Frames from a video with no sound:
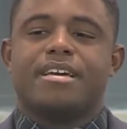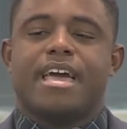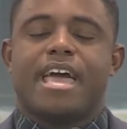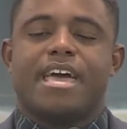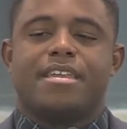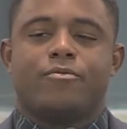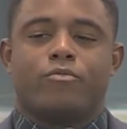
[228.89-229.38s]

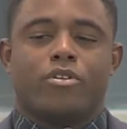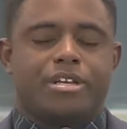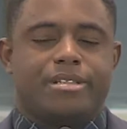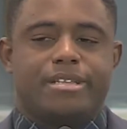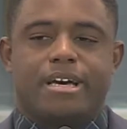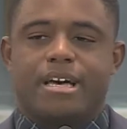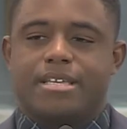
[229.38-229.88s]
And what
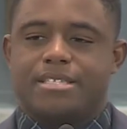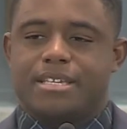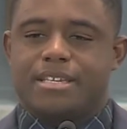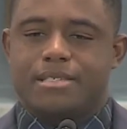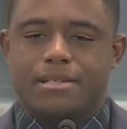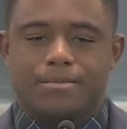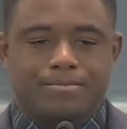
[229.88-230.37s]
it does
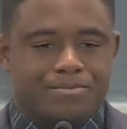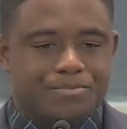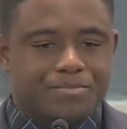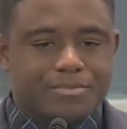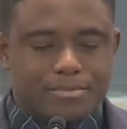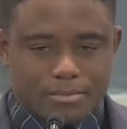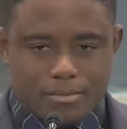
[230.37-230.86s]
is
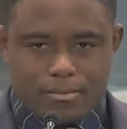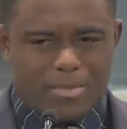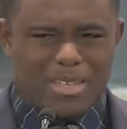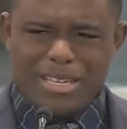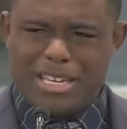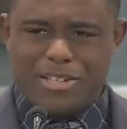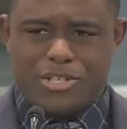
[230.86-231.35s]

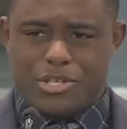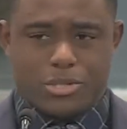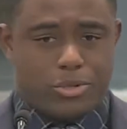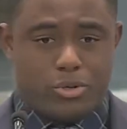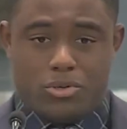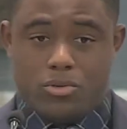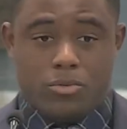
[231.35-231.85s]
it
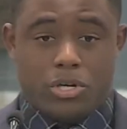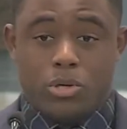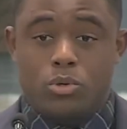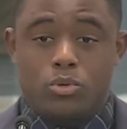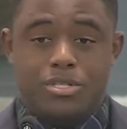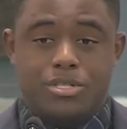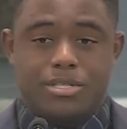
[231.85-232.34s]
just
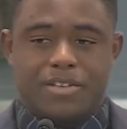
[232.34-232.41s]
corrodes,